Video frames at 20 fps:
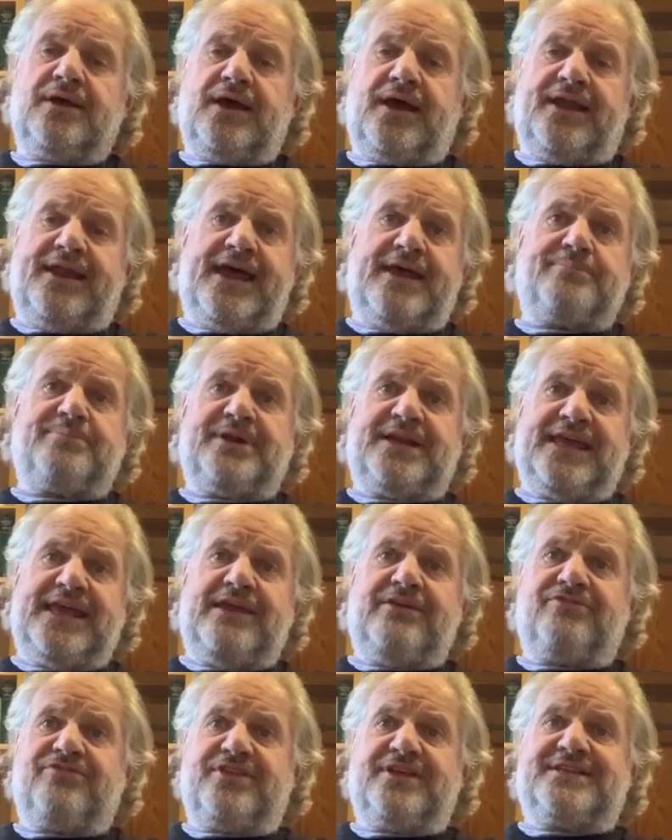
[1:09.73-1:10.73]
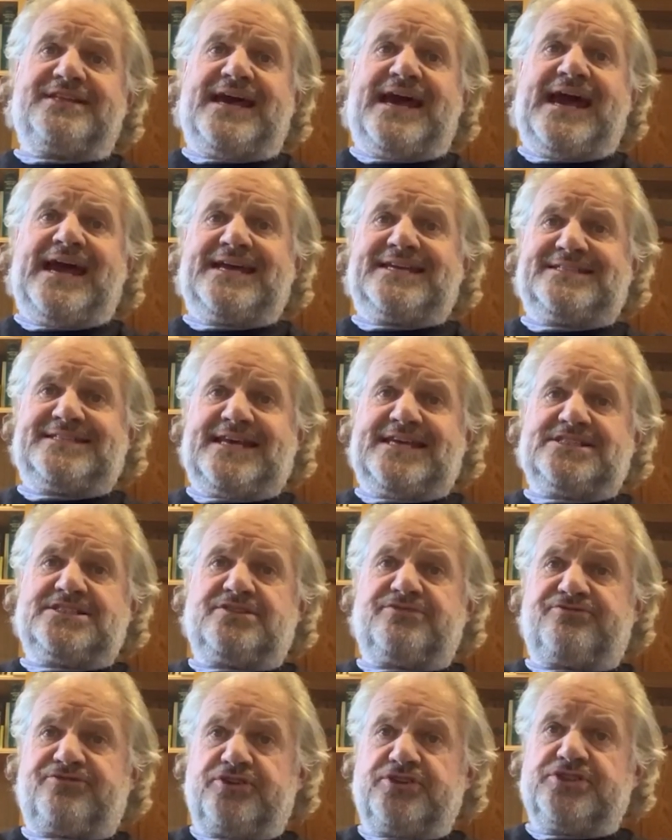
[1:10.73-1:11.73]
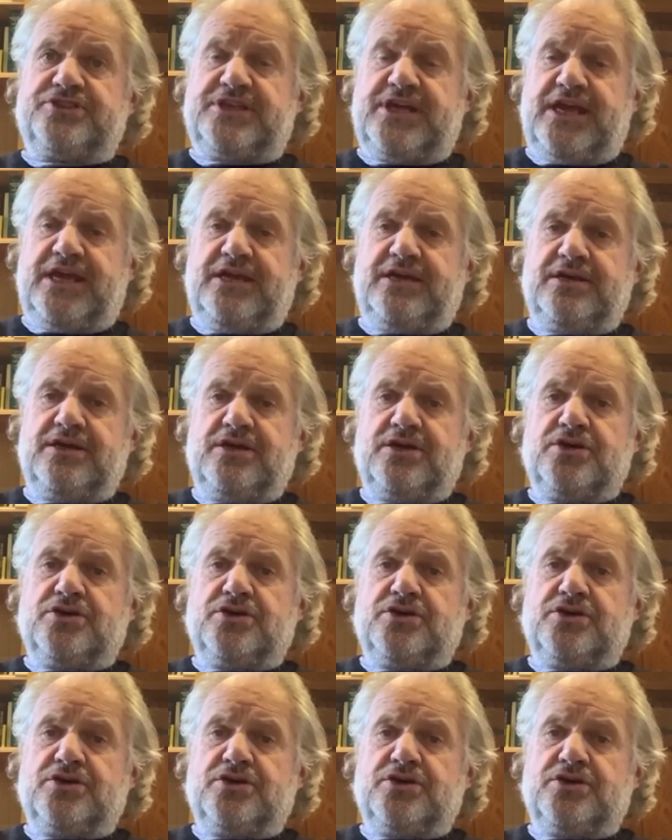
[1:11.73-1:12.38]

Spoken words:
and I believe that access to funding